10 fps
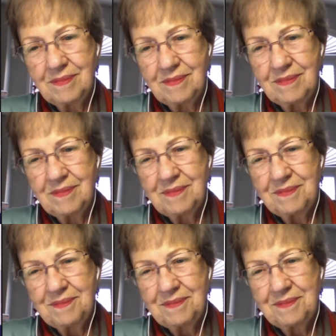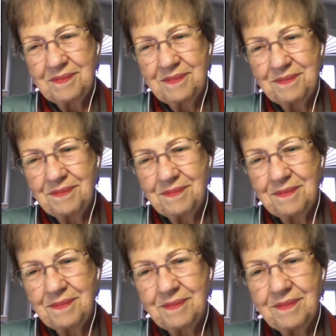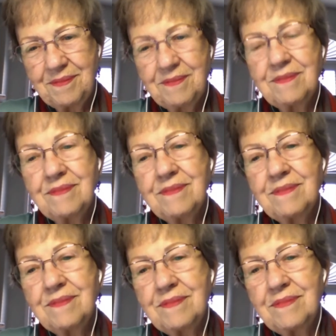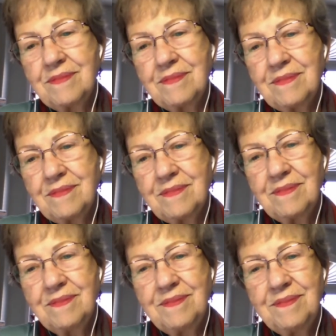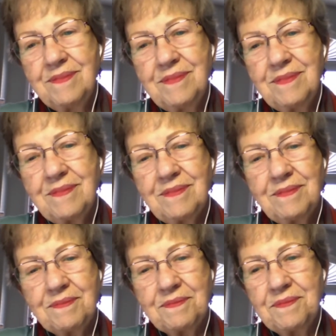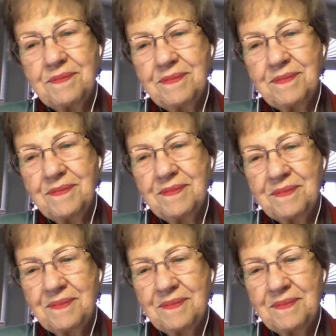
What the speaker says: [no speech]